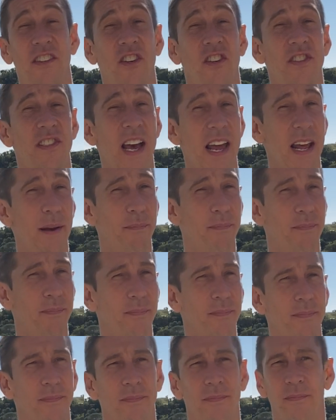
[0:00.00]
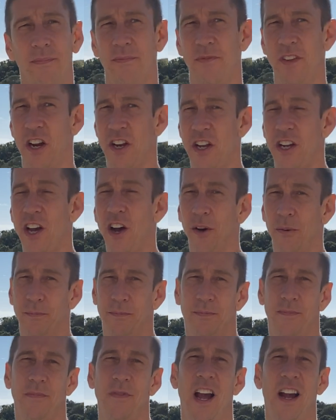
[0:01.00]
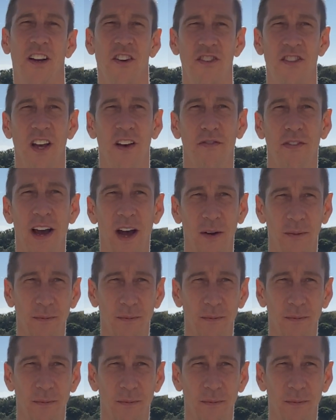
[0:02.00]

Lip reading: your setup, there you go. Knock yourself out.